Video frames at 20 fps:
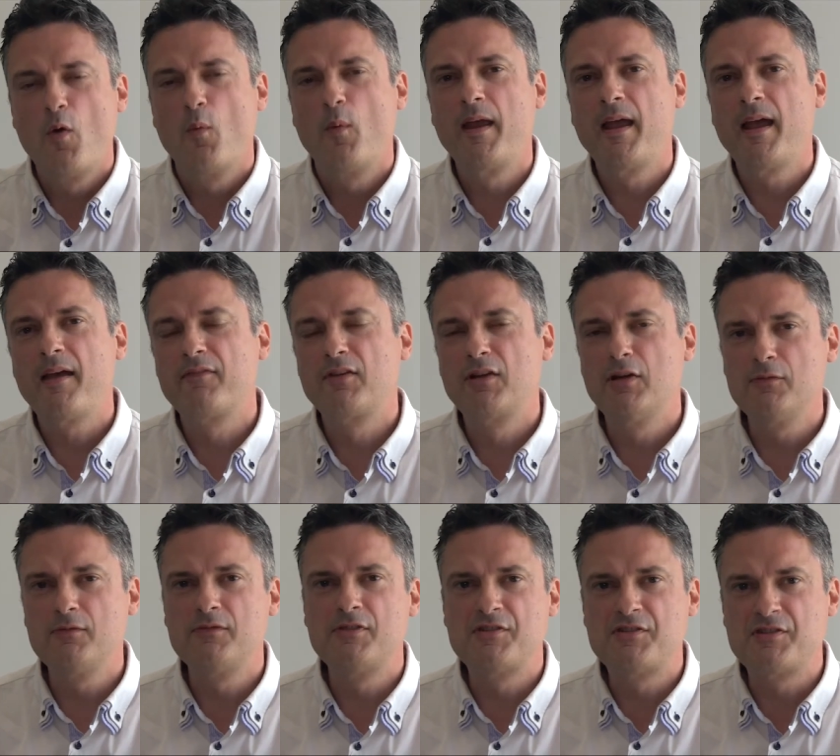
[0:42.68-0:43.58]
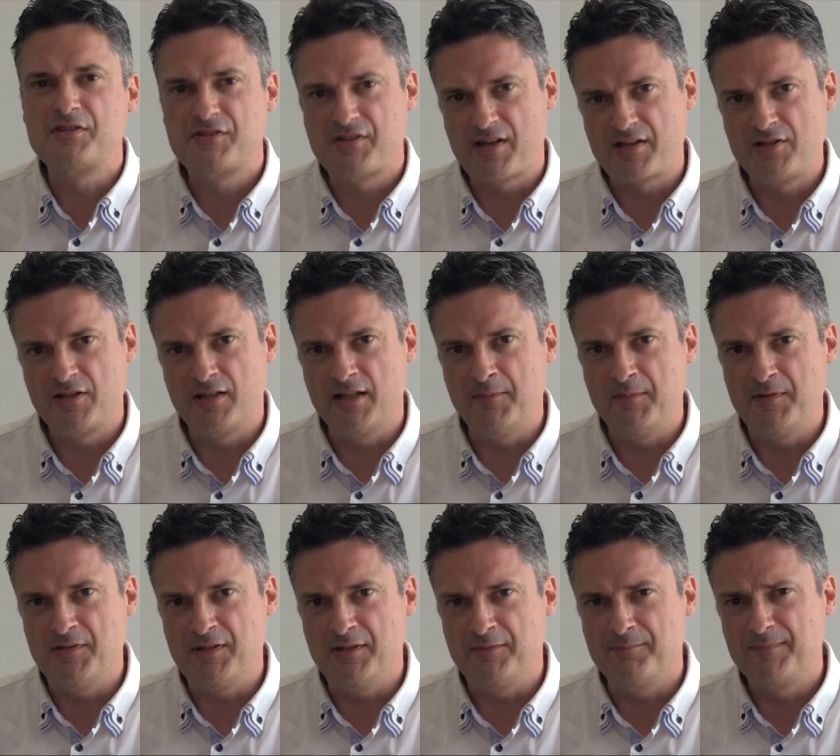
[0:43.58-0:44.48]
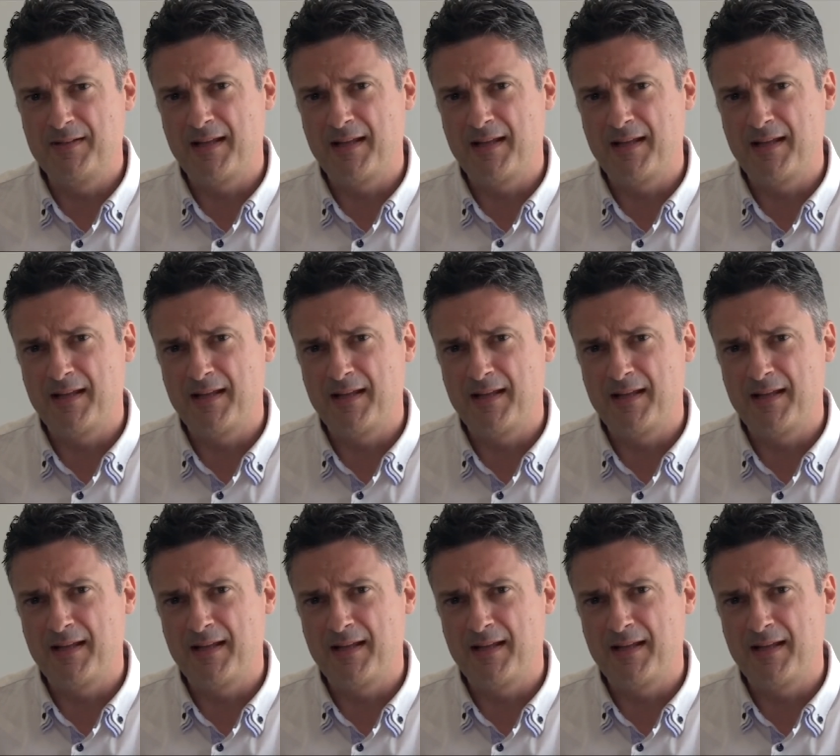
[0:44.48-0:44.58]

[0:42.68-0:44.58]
We have Calder Succession Limited.